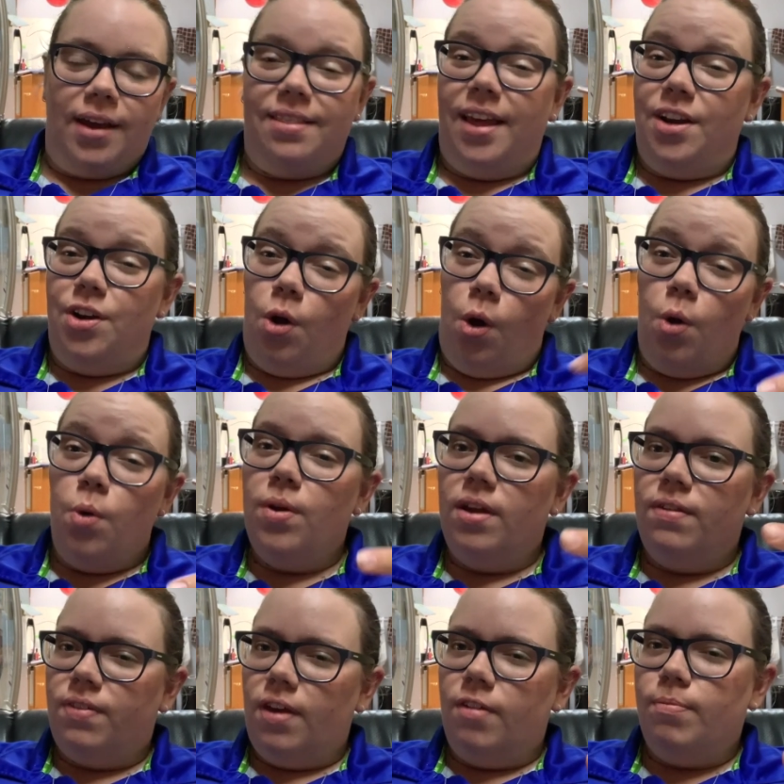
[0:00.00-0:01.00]
they know
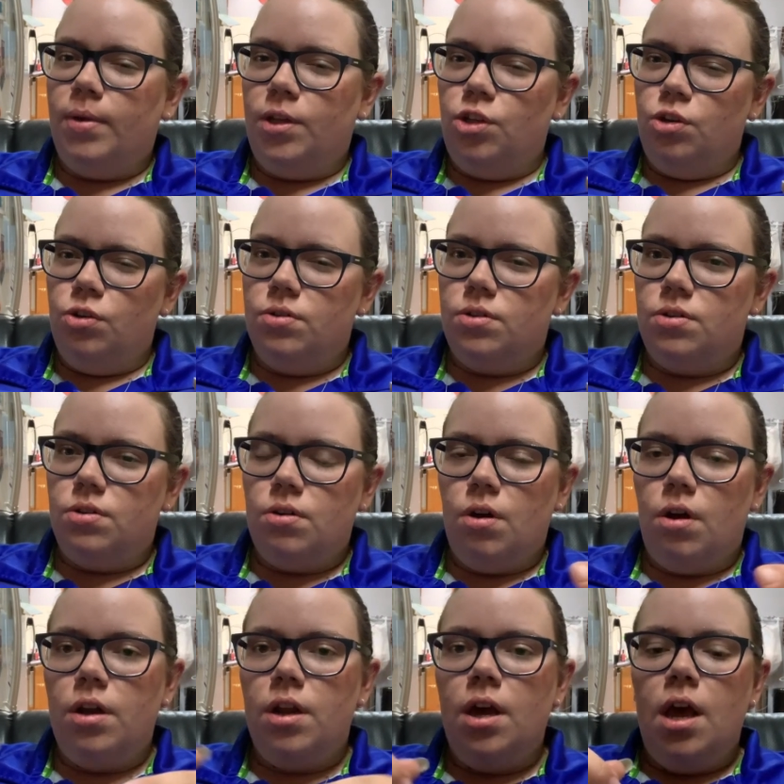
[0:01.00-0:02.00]
if they've been used or
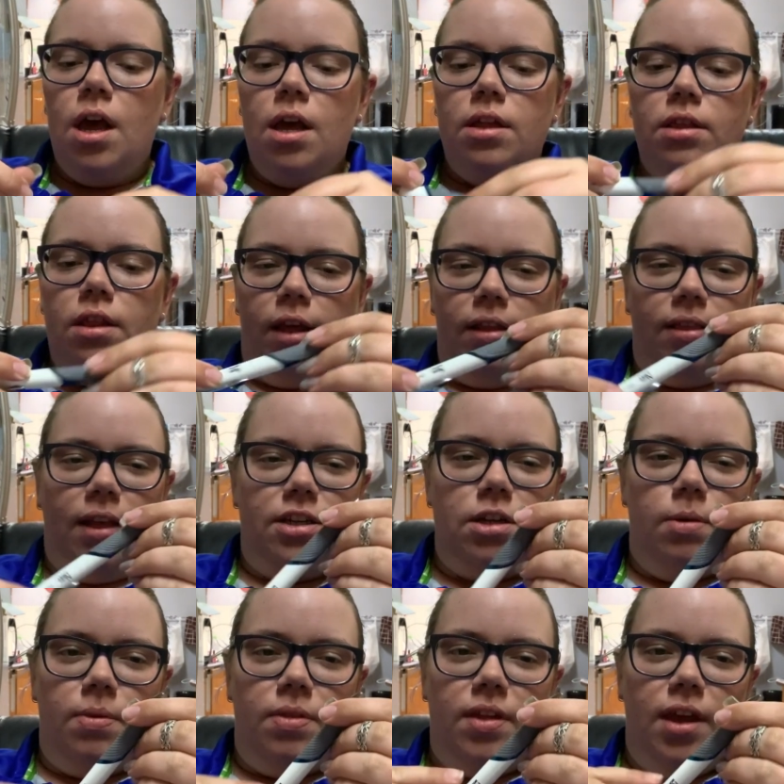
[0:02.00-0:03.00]
not, like that
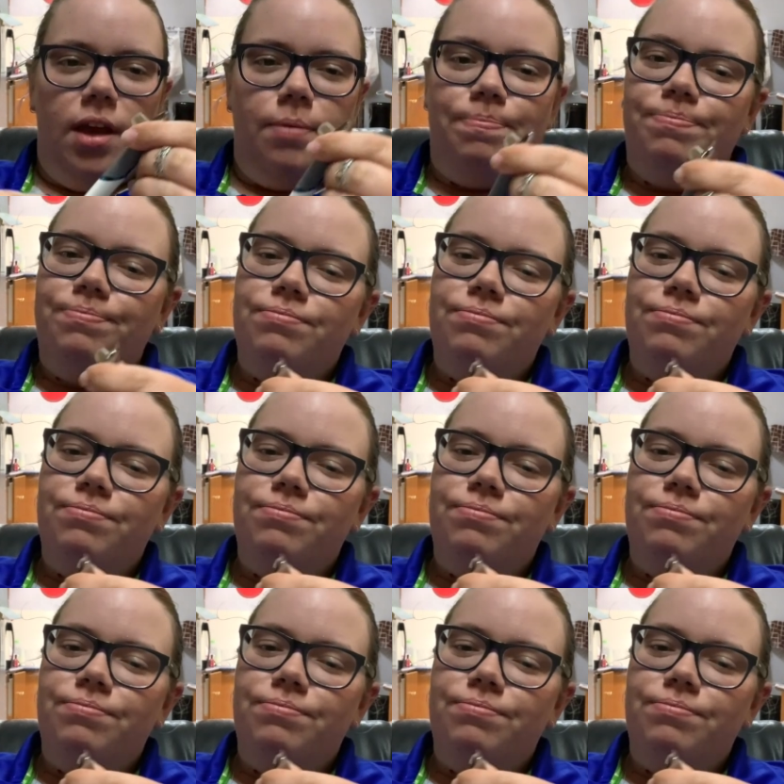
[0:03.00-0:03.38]
type of thing.